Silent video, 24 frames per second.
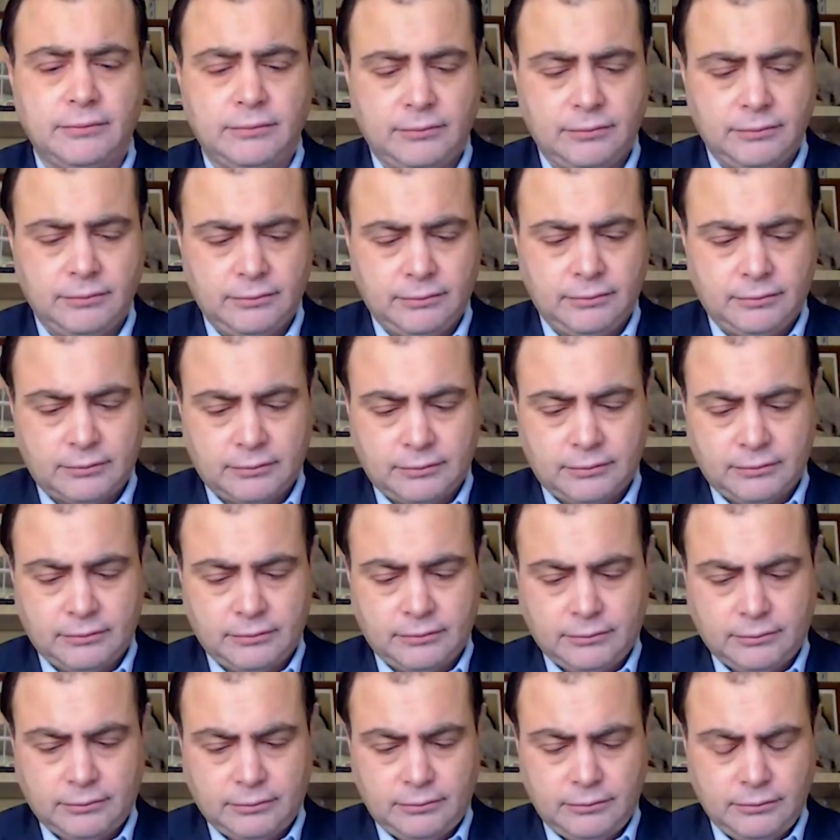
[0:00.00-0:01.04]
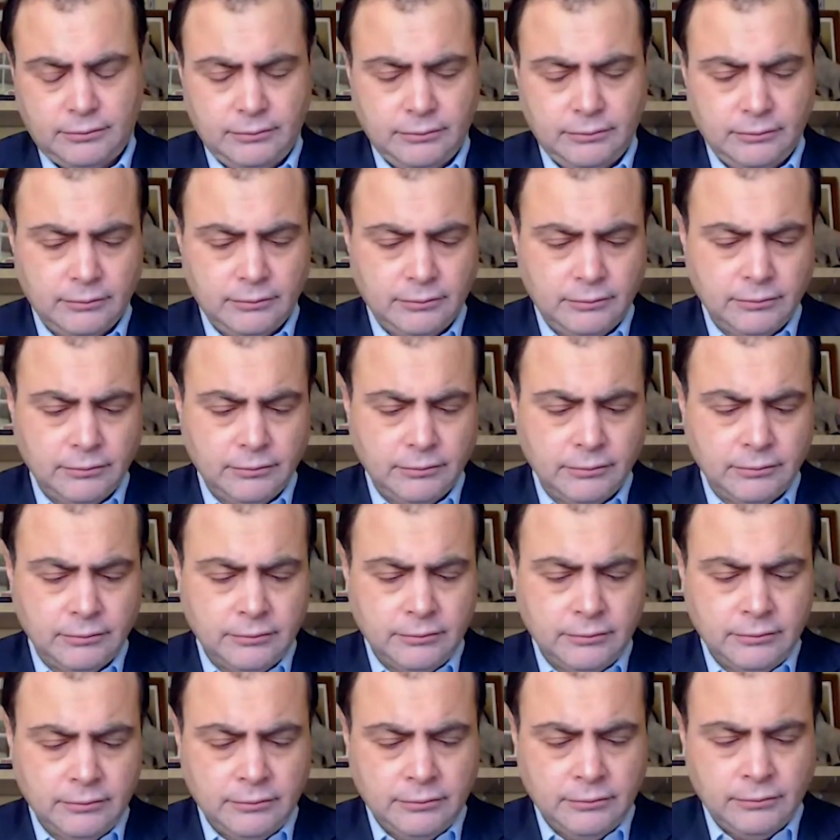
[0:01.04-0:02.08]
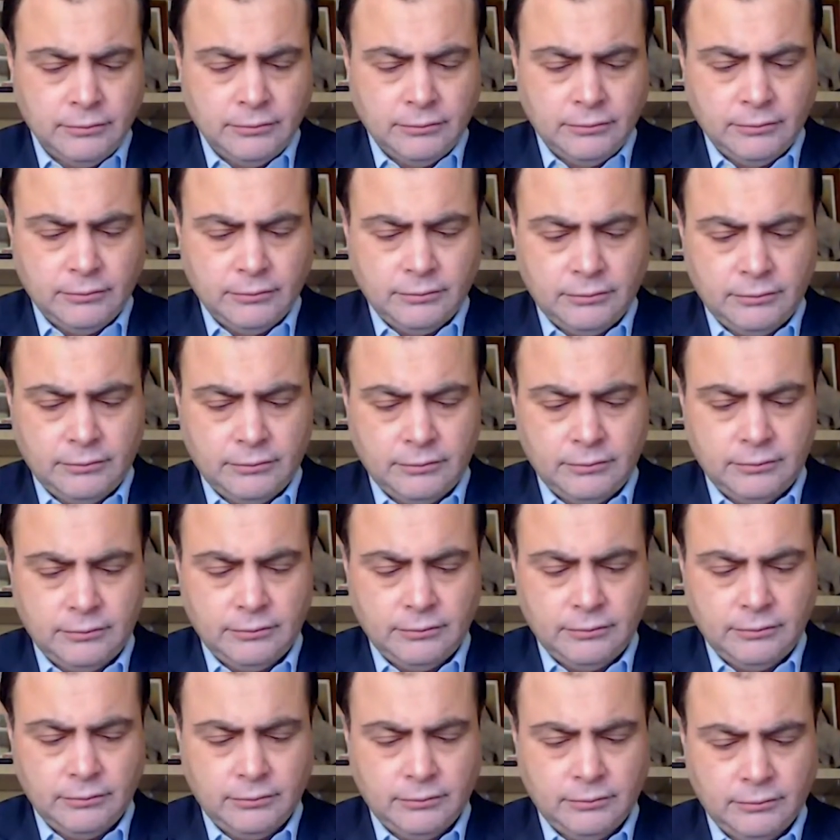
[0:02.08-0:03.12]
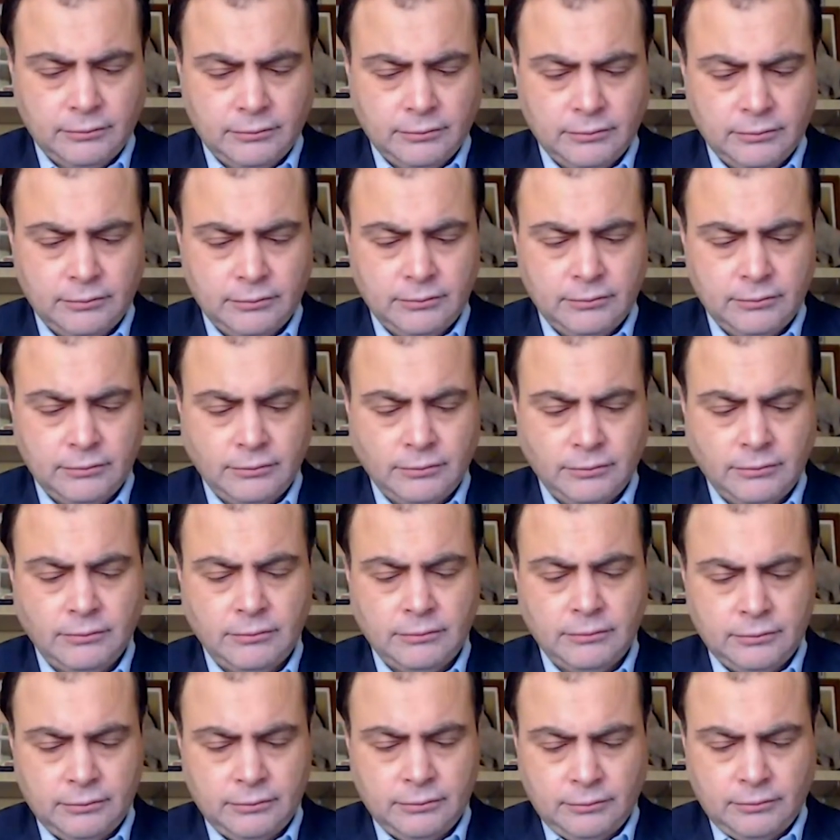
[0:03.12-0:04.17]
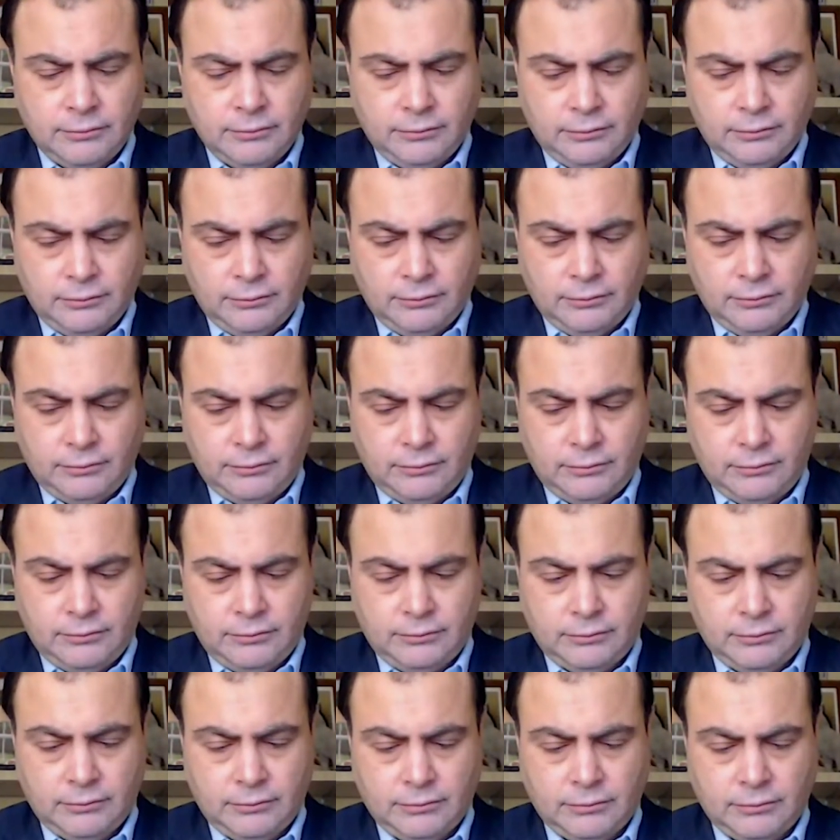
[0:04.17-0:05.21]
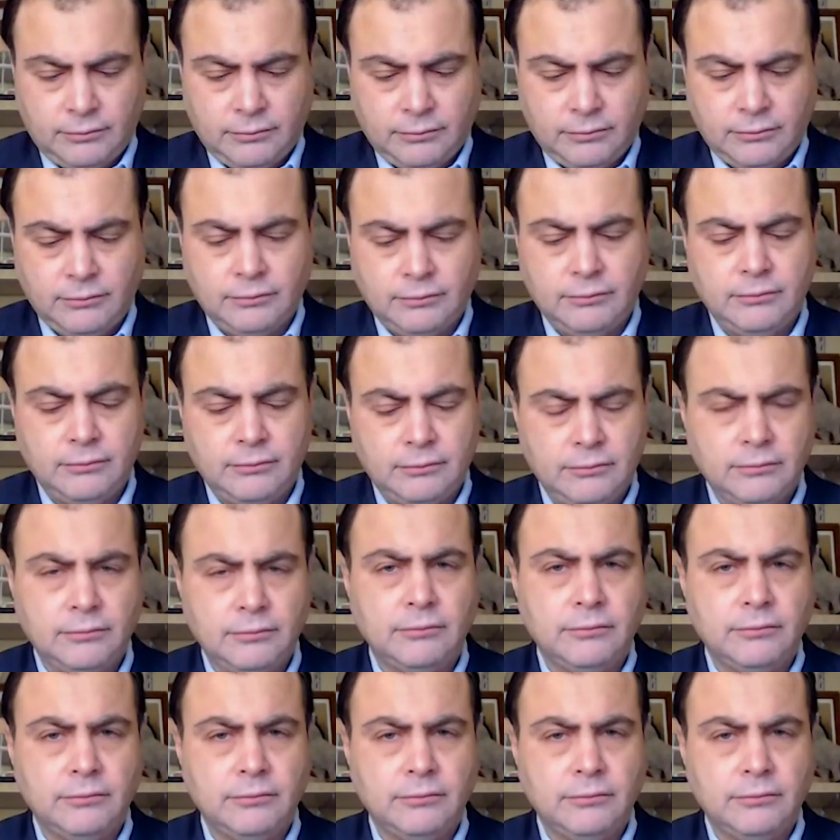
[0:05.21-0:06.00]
The person shown says nothing.